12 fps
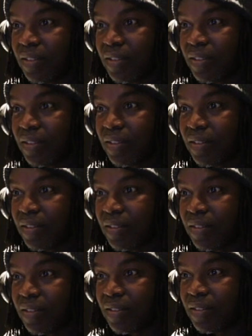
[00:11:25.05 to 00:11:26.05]

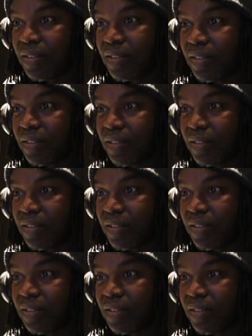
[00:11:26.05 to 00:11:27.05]

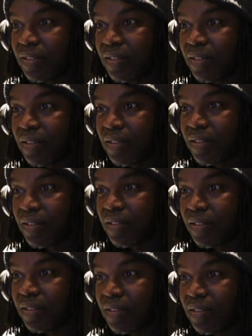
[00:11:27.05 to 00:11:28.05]

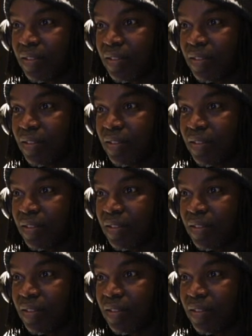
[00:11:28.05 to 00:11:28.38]
(silent)